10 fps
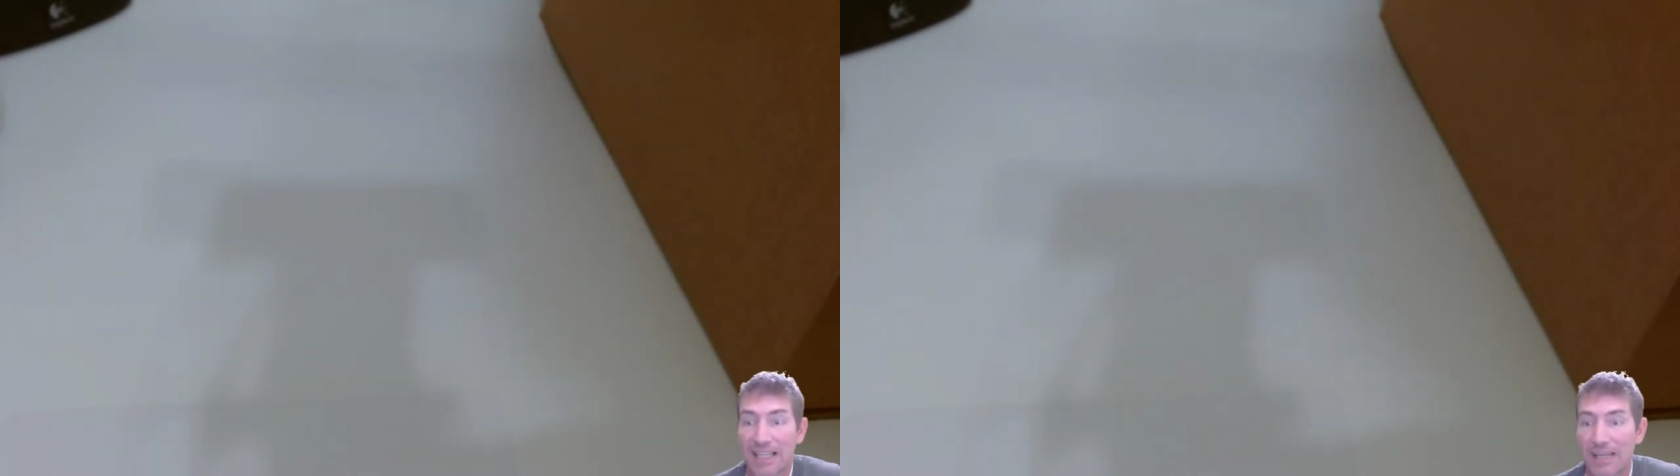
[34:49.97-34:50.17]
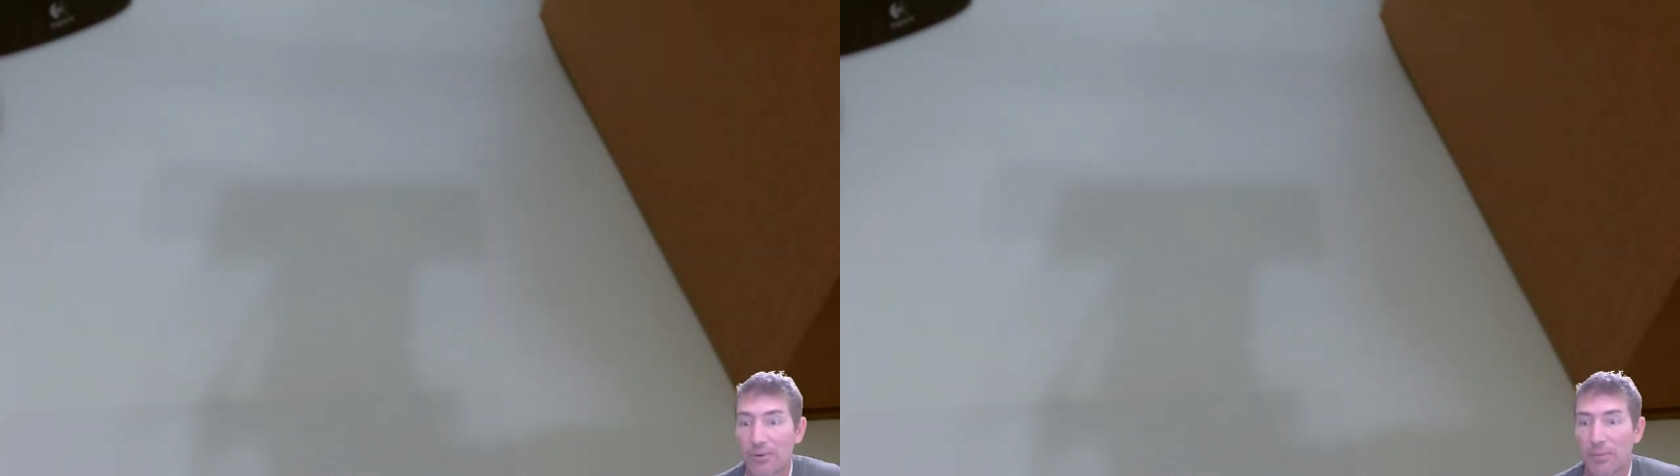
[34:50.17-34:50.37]

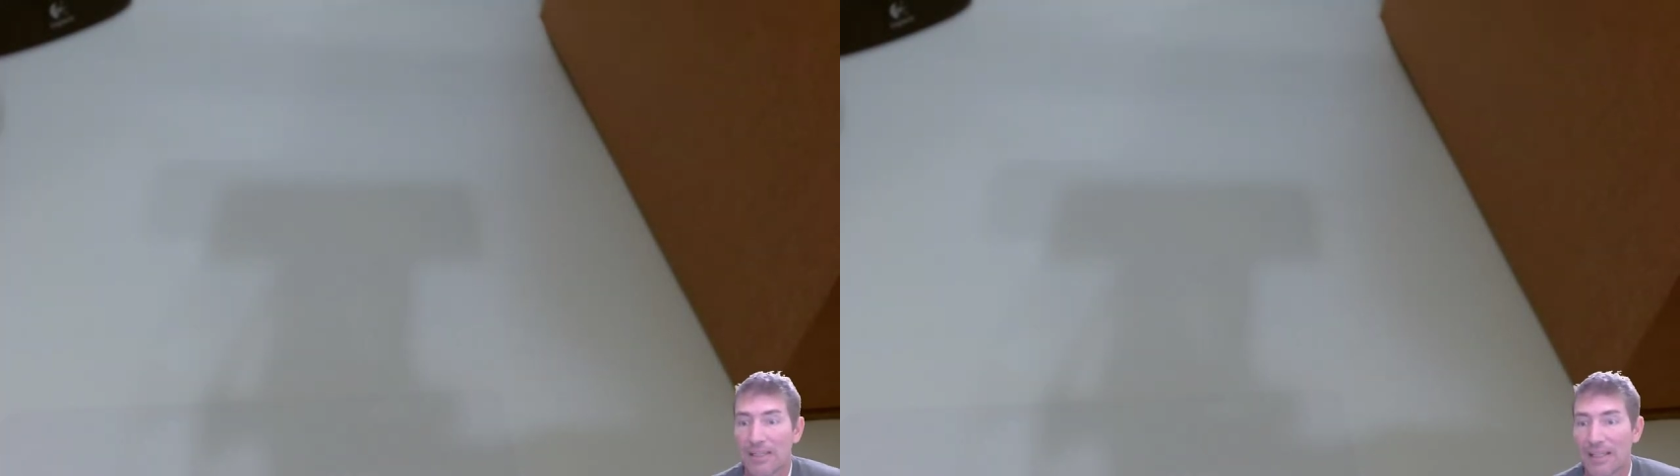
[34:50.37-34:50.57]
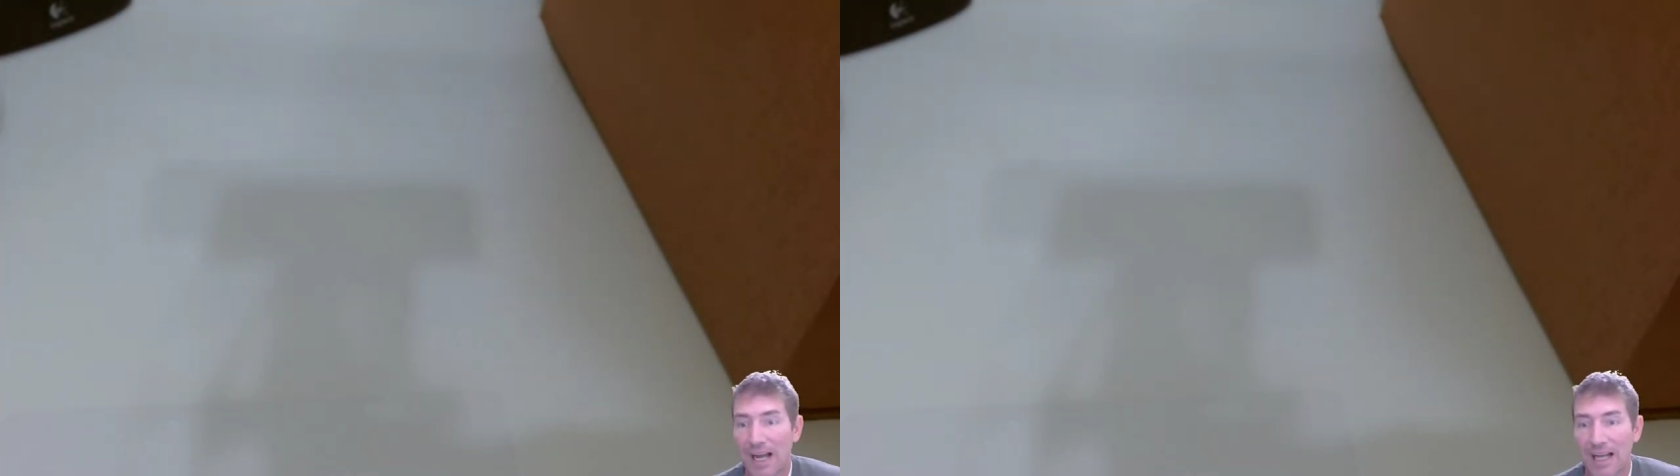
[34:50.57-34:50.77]
will be
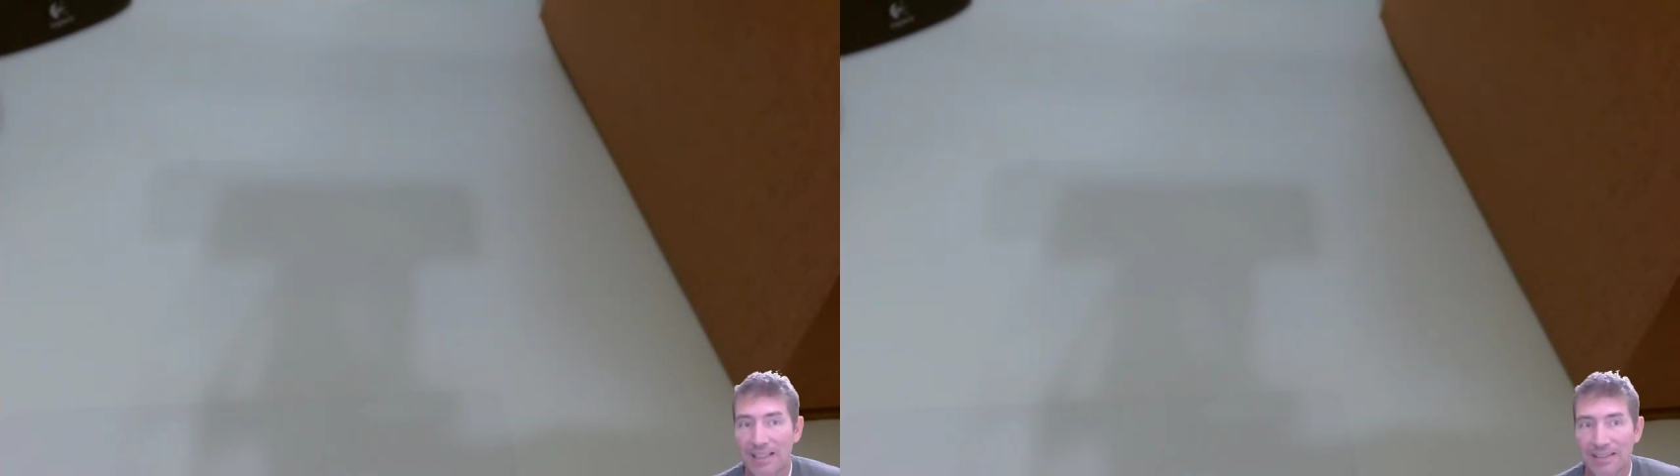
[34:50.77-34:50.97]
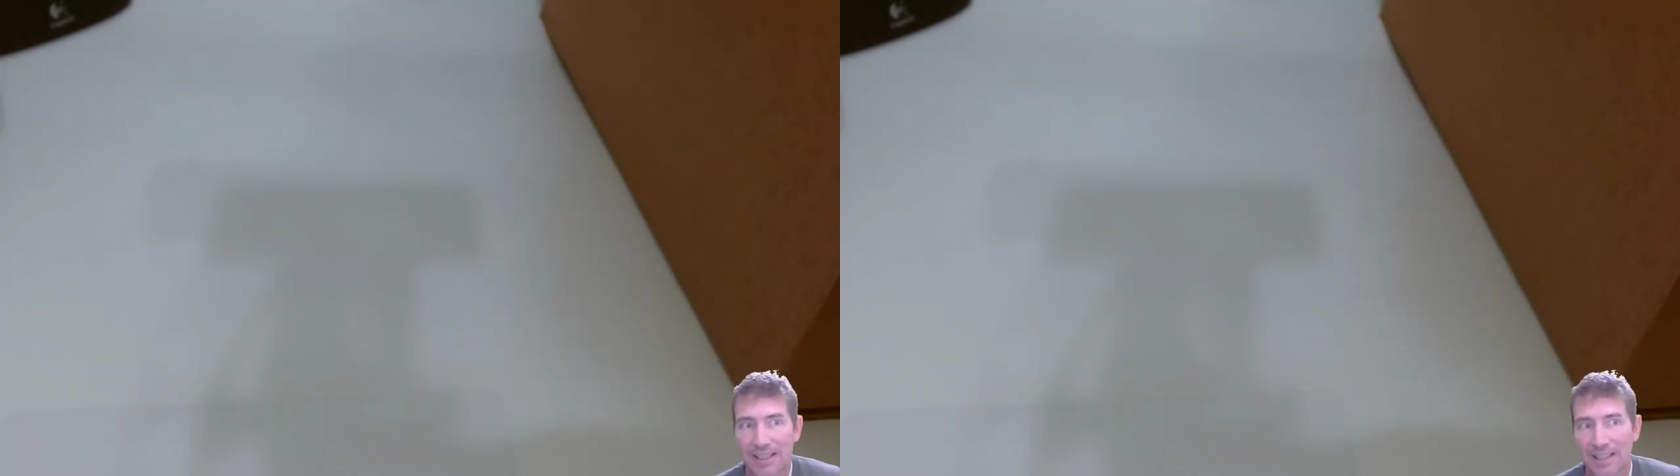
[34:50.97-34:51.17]

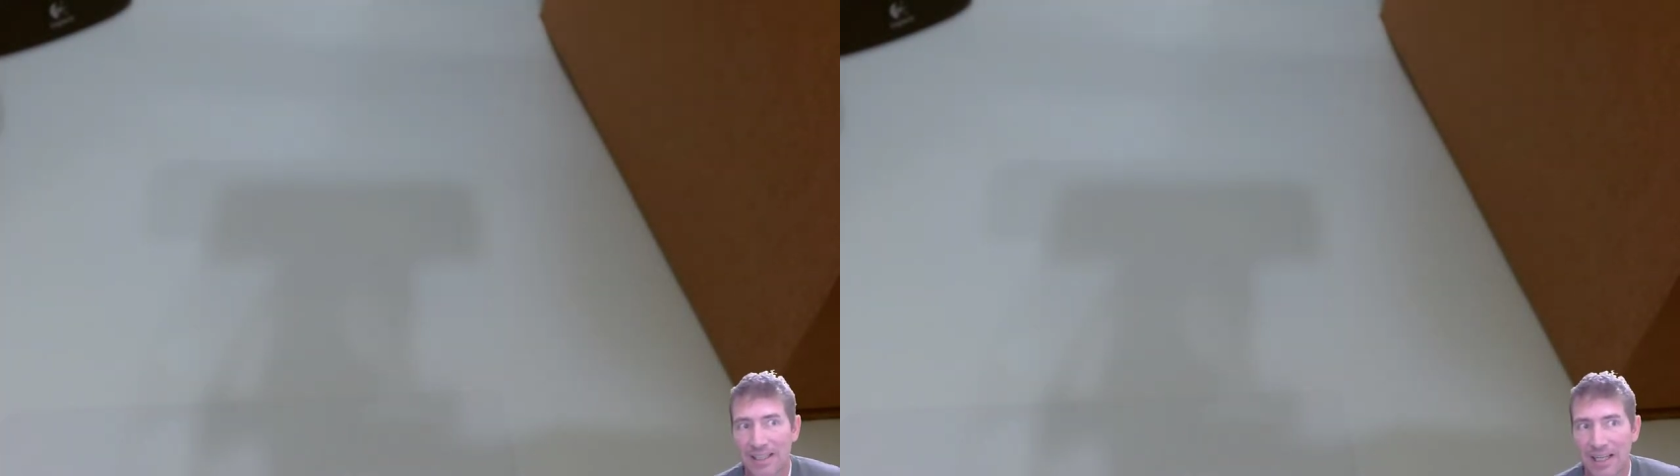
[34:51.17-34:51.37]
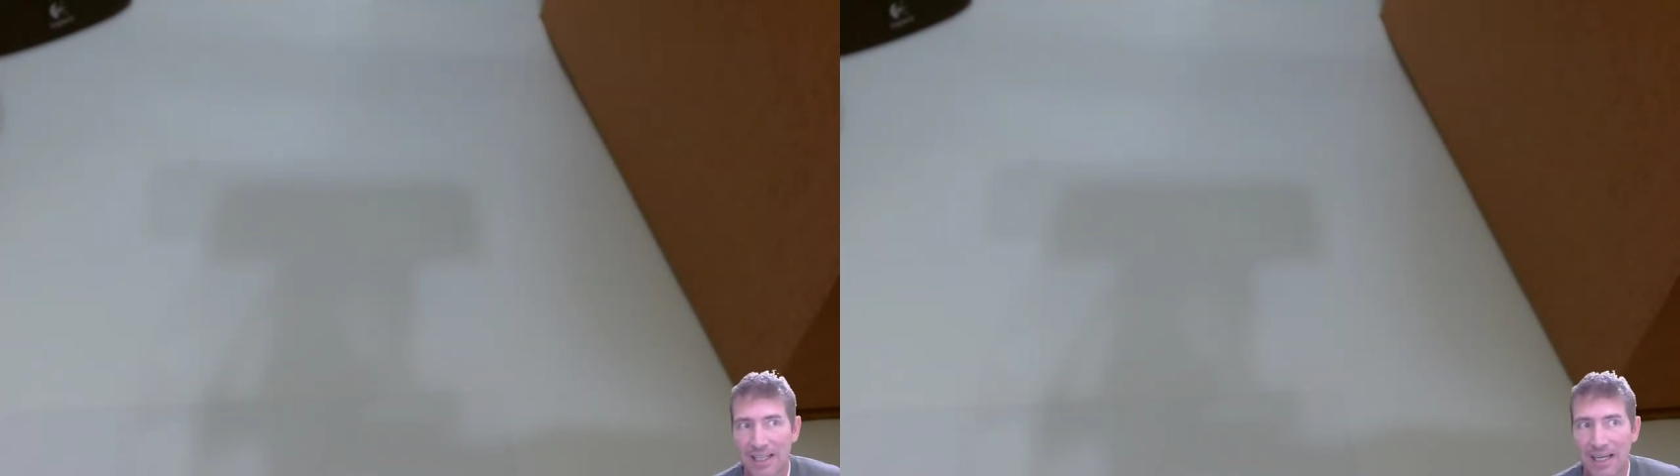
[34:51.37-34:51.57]
nines, and
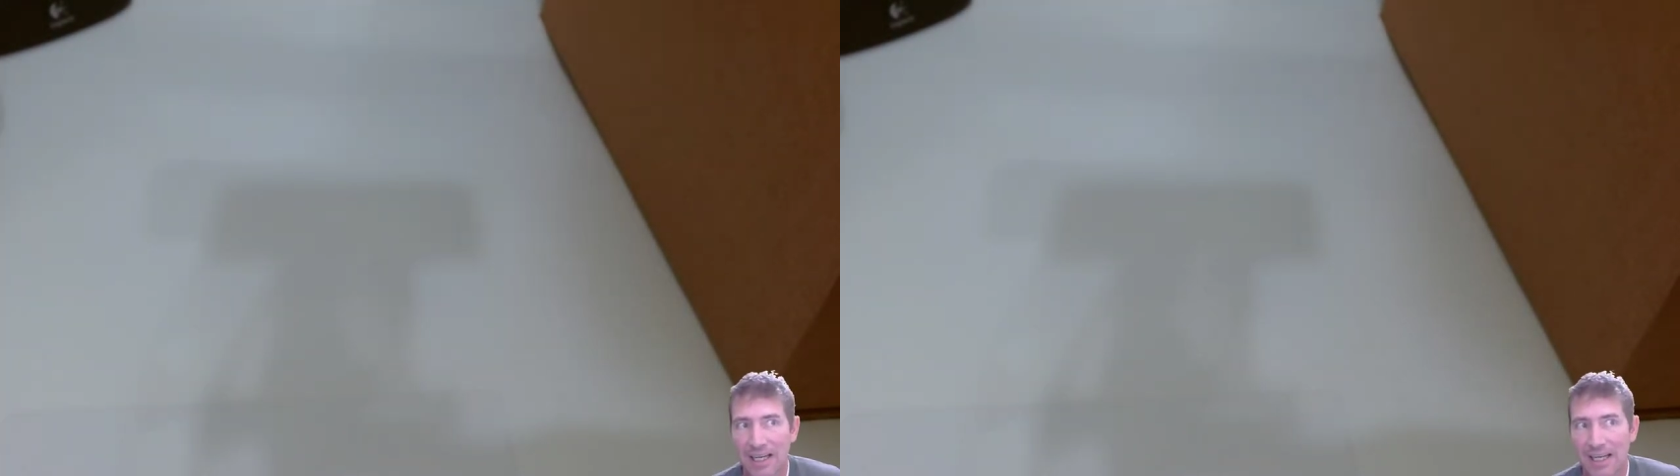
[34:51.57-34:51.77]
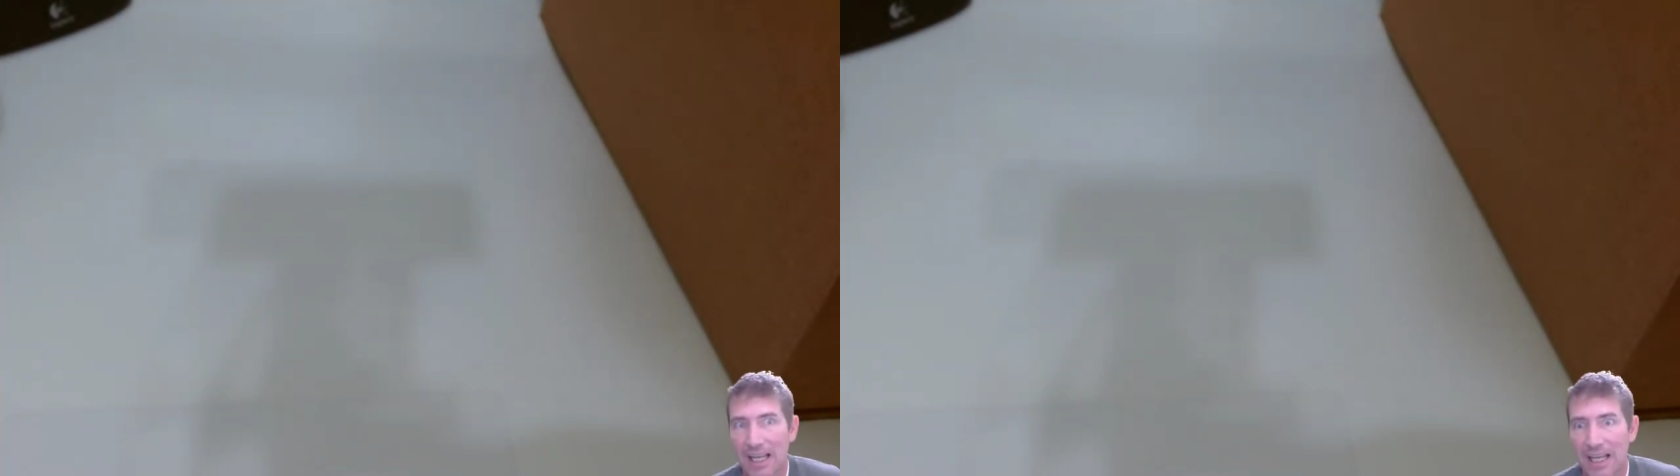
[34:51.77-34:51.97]
then I got
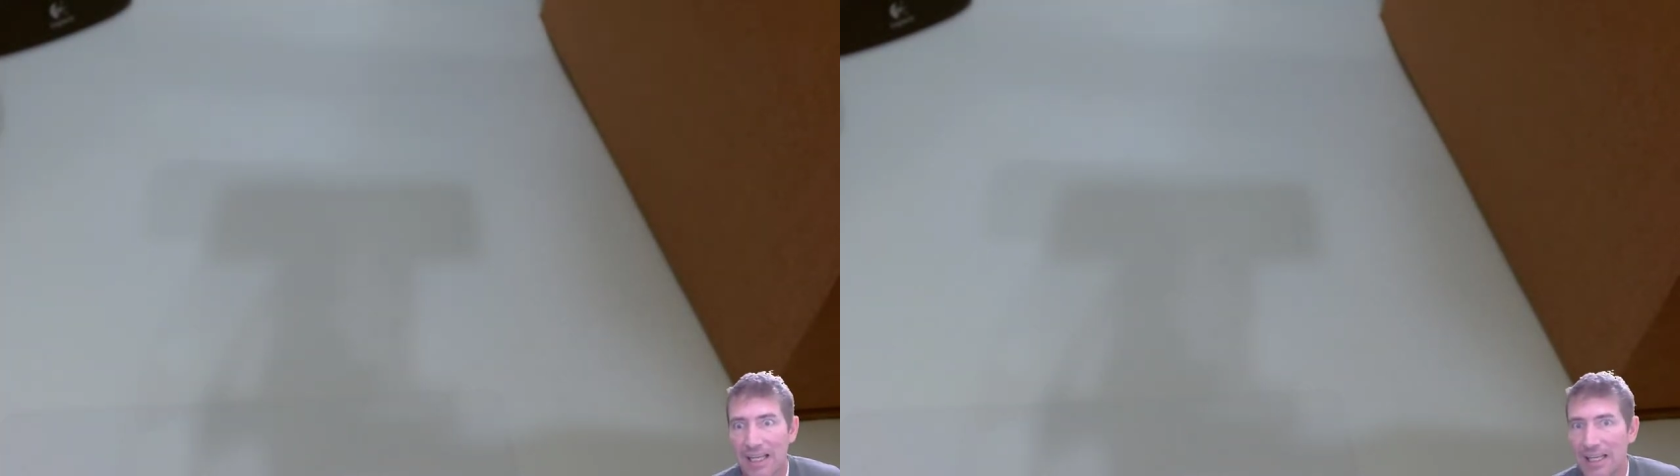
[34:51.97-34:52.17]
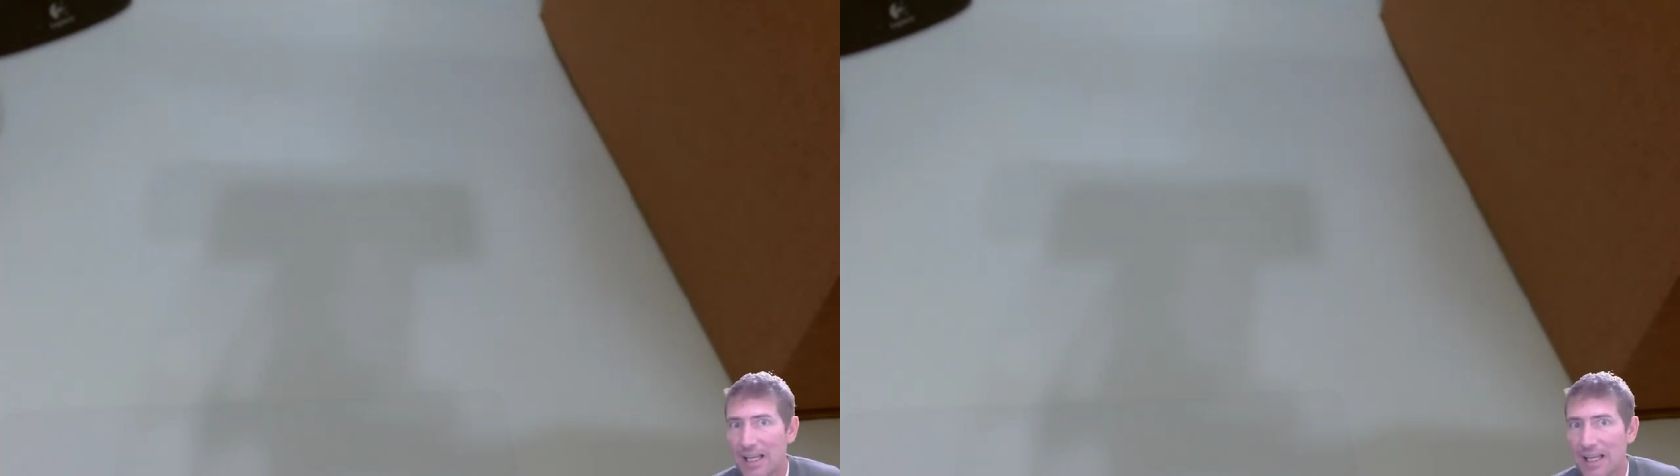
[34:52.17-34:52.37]
an eight